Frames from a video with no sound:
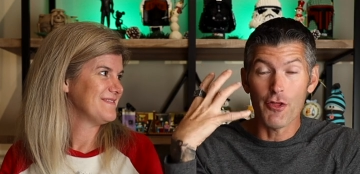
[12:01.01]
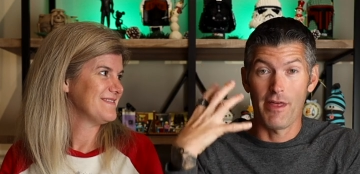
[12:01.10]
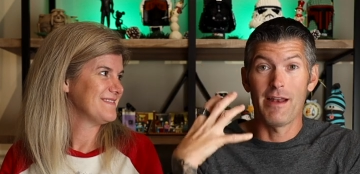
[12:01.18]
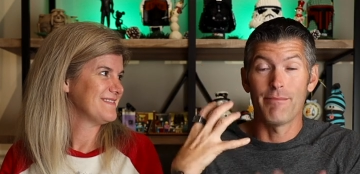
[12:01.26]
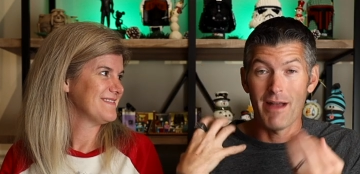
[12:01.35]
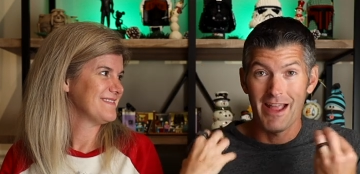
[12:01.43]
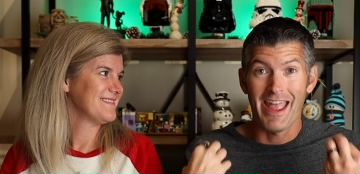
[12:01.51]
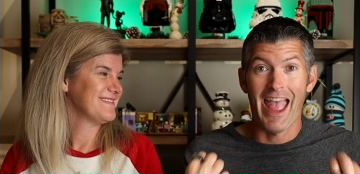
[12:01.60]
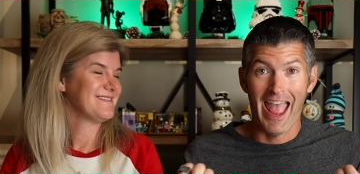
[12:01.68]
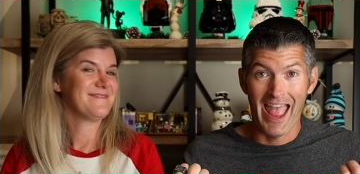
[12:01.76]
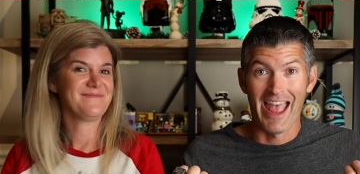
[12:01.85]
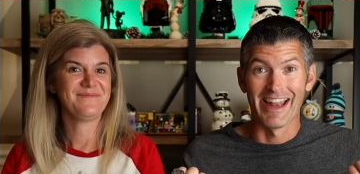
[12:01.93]
Speaker 1: than my
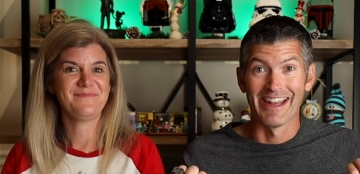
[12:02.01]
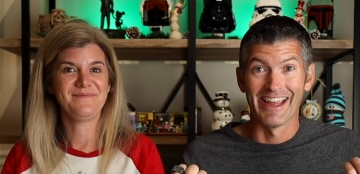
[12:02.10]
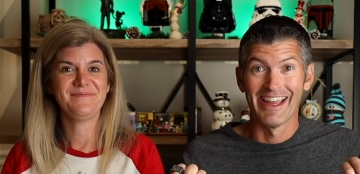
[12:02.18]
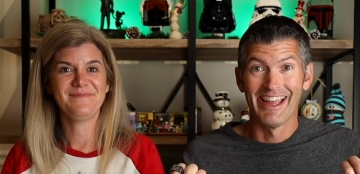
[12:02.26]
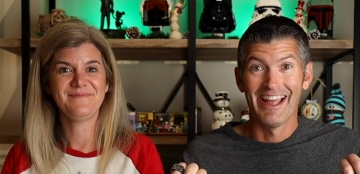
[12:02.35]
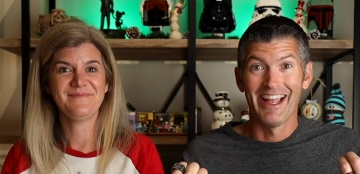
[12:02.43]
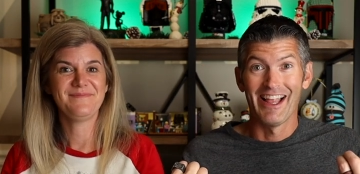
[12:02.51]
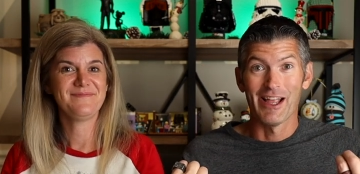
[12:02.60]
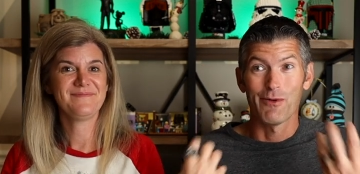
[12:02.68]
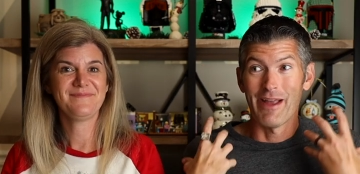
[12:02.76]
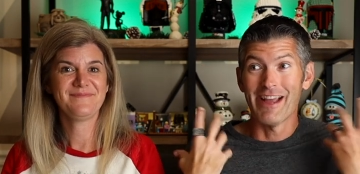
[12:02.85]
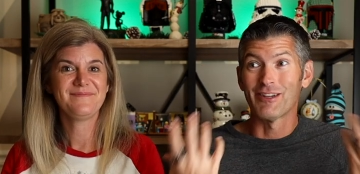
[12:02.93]
head.
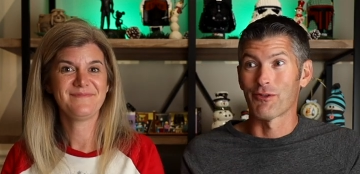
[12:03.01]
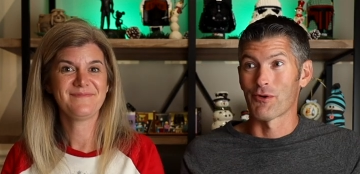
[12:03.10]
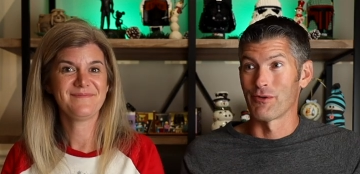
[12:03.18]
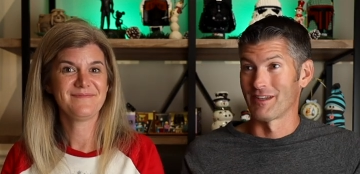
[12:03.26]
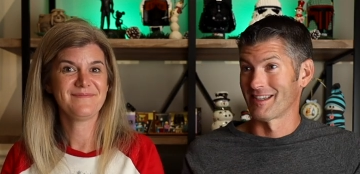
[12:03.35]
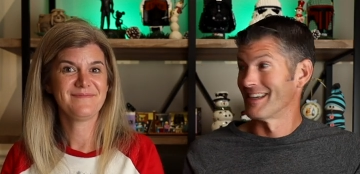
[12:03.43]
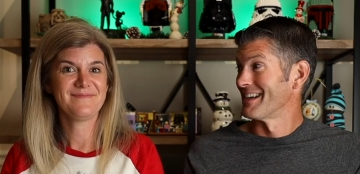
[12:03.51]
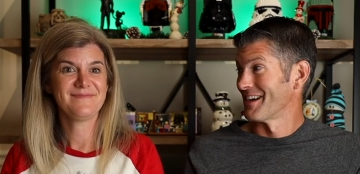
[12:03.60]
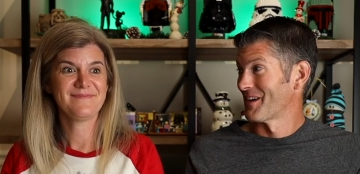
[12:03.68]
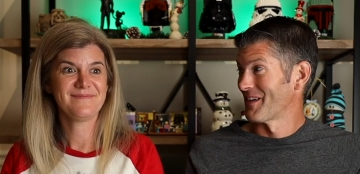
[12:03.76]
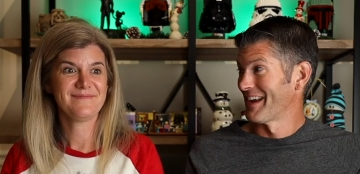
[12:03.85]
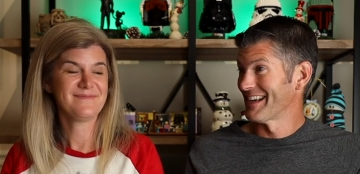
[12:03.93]
Like, we had to throw this in
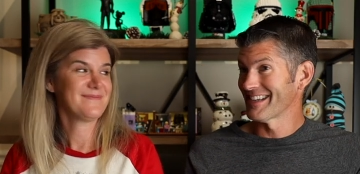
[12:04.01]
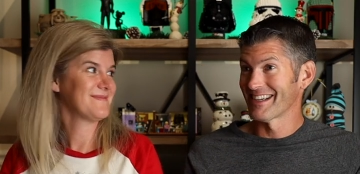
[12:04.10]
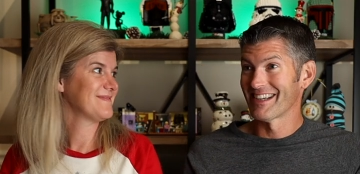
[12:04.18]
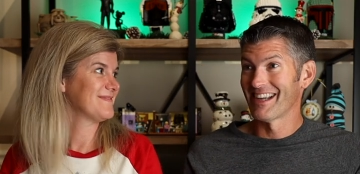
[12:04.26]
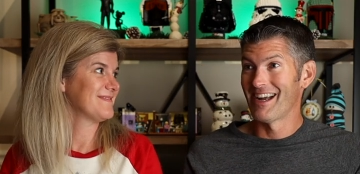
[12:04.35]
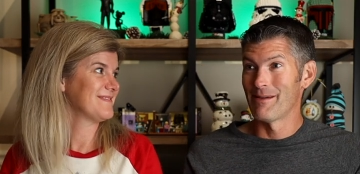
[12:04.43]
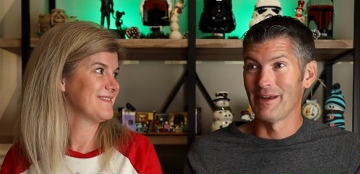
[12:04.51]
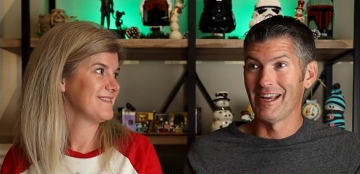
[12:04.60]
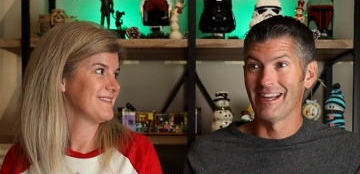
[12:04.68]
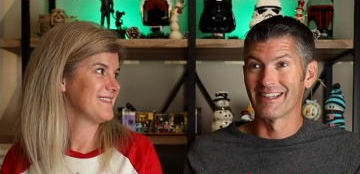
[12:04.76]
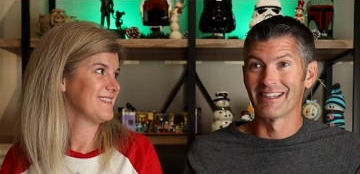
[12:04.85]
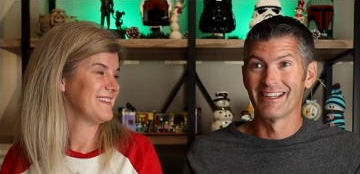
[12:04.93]
here, right? I
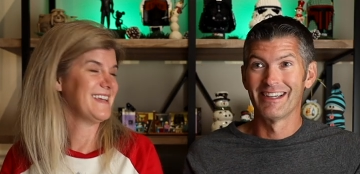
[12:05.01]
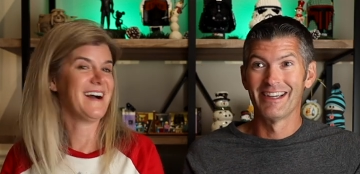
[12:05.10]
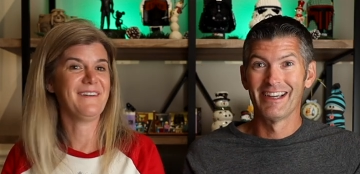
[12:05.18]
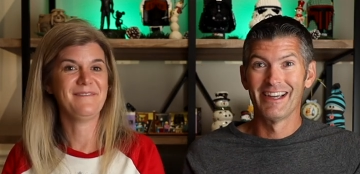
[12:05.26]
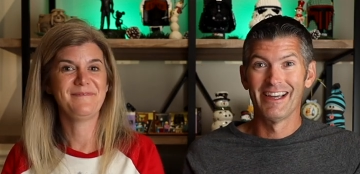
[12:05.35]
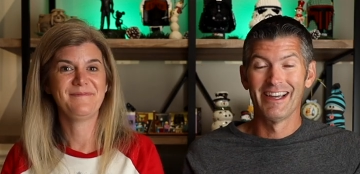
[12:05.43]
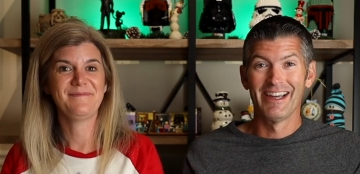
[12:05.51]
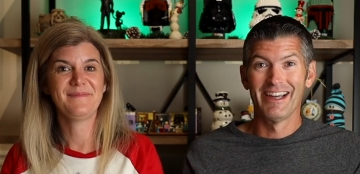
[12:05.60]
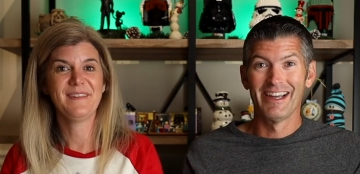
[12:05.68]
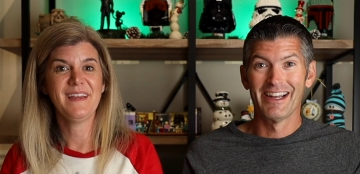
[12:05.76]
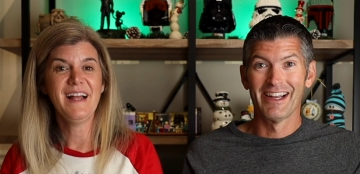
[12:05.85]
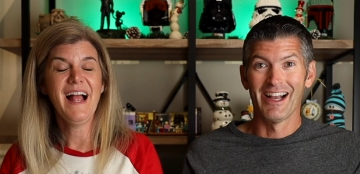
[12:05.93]
mean.
Speaker 2: Yeah.
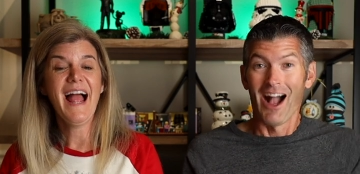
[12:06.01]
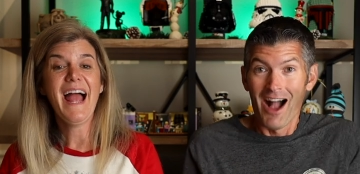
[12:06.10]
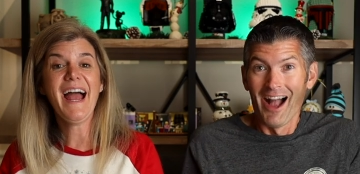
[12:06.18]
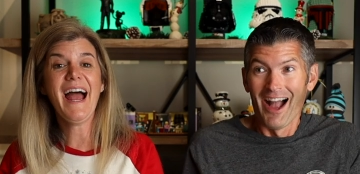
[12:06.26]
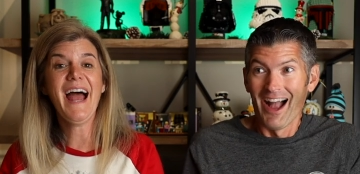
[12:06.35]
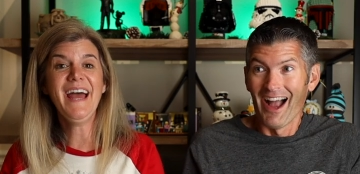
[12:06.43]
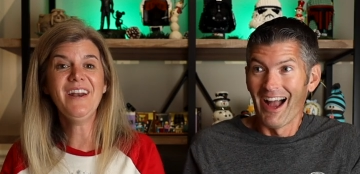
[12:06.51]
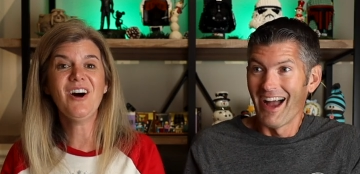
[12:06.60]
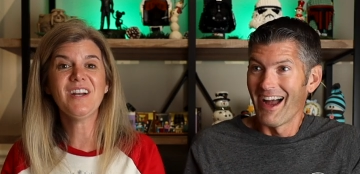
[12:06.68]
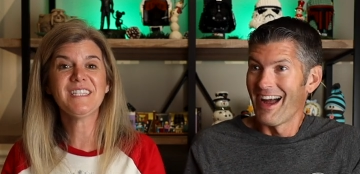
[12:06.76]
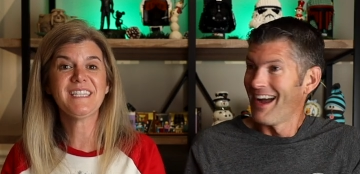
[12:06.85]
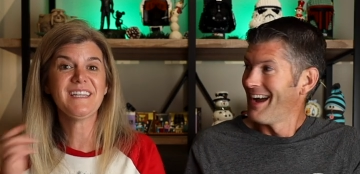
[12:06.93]
And
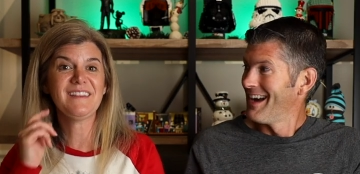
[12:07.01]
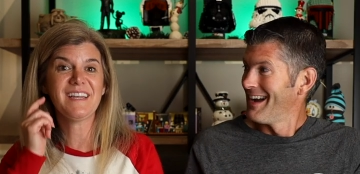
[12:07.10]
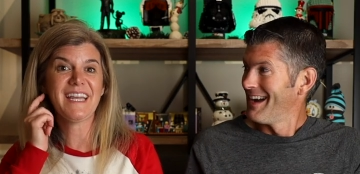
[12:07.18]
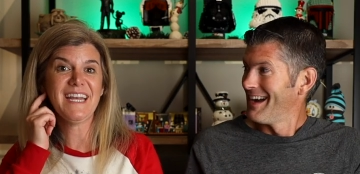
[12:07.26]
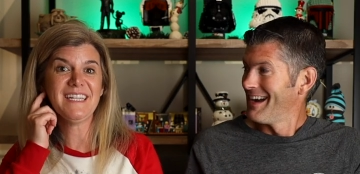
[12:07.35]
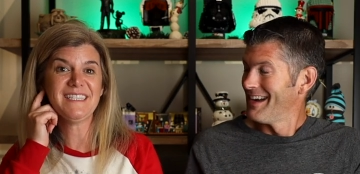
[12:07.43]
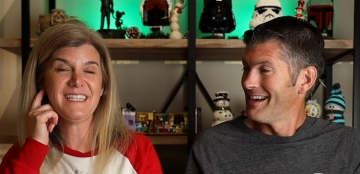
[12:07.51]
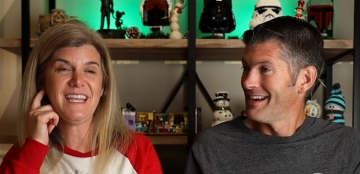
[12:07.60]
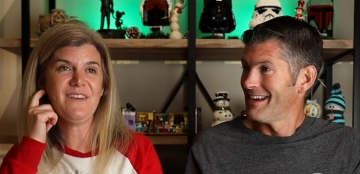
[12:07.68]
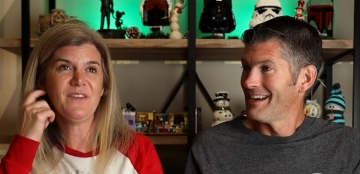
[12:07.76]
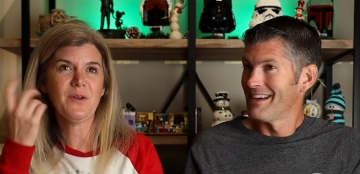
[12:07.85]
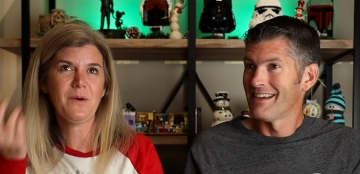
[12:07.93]
honestly, the kids,
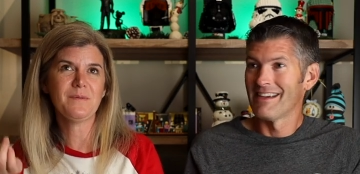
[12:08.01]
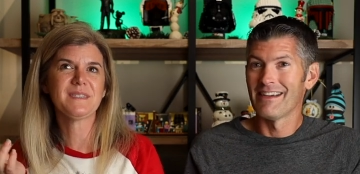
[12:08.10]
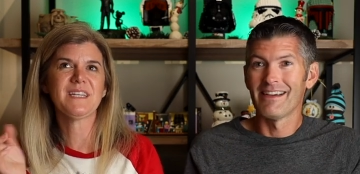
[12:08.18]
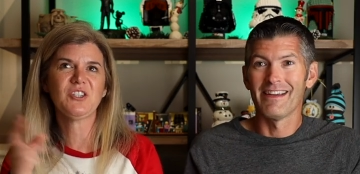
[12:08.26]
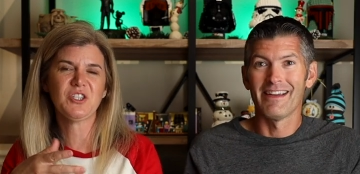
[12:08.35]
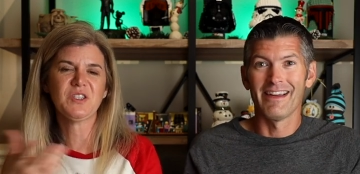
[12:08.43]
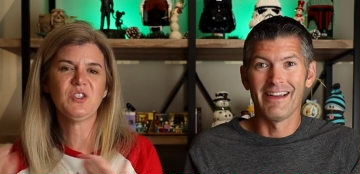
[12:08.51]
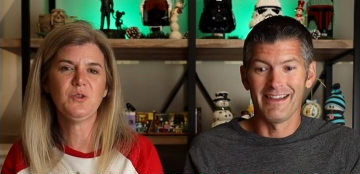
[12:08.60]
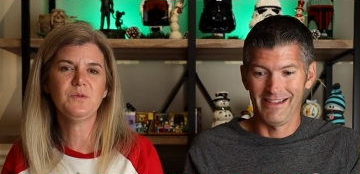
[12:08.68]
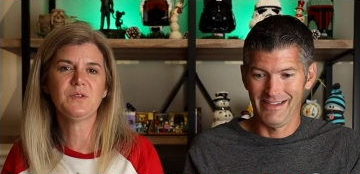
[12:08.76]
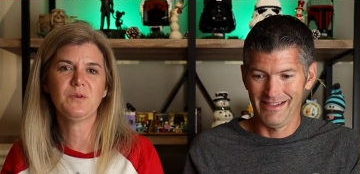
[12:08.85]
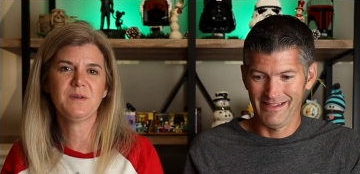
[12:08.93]
even though it was like just
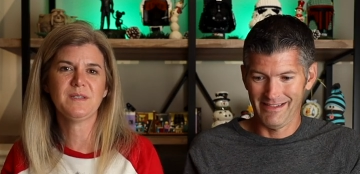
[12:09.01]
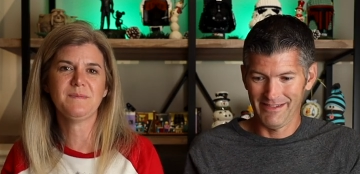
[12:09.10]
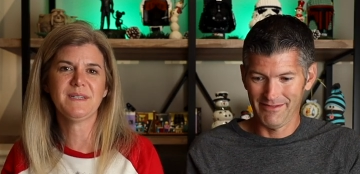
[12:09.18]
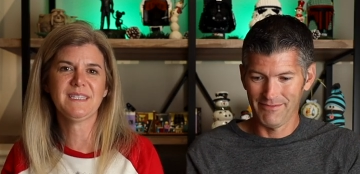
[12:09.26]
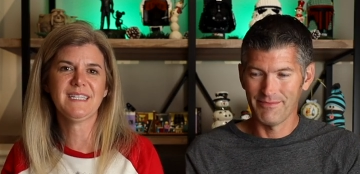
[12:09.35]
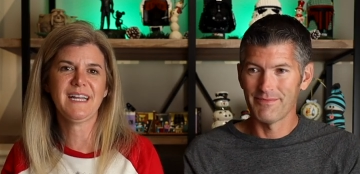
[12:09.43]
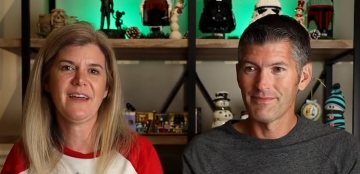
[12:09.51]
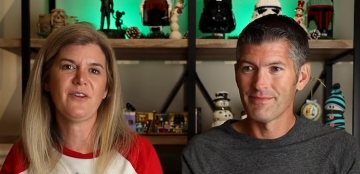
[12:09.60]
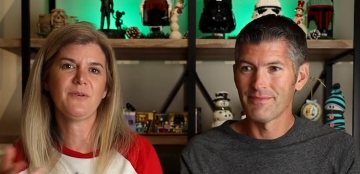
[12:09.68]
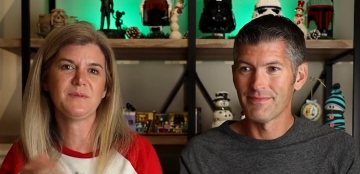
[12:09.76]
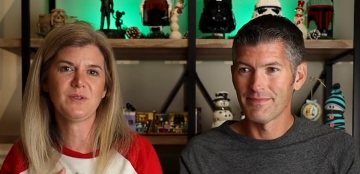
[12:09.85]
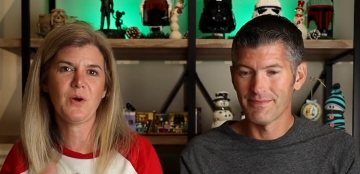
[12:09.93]
two sodas mixed
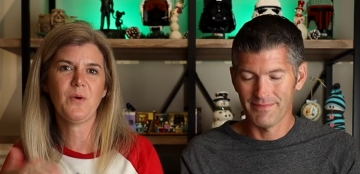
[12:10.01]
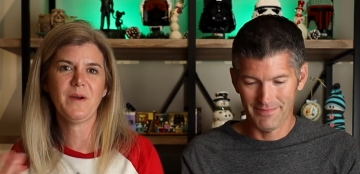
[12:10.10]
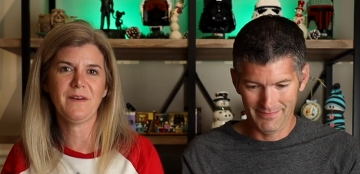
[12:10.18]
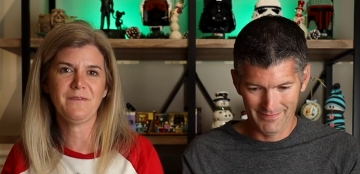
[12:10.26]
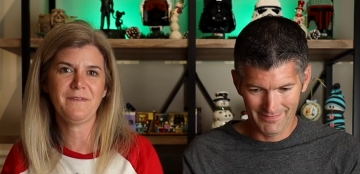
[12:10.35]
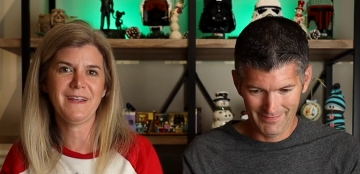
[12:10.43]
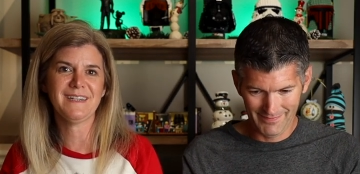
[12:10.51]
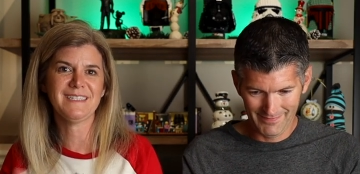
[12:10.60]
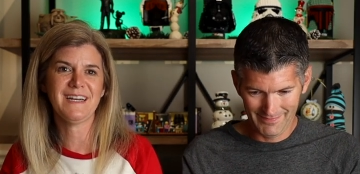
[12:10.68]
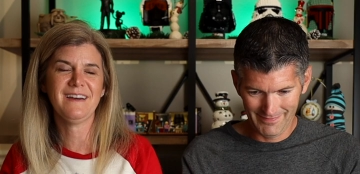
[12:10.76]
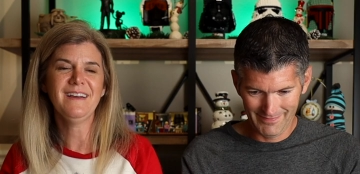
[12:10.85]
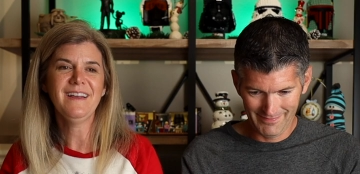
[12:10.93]
together, it was Coke and Fanta.